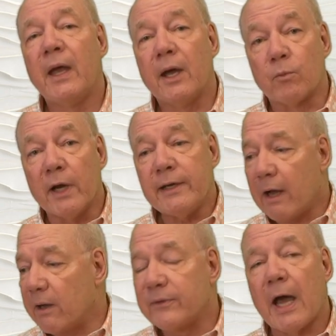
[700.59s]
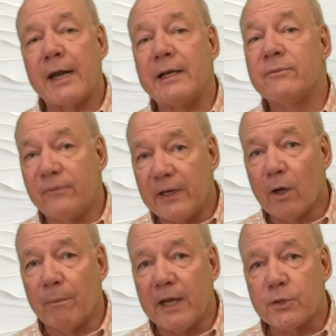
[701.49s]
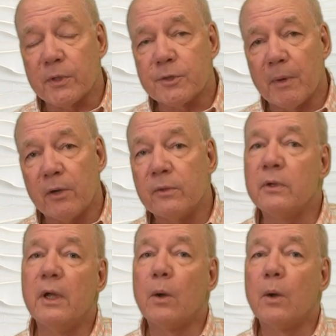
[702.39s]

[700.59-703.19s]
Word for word: and right now I've got it in video matrix mode,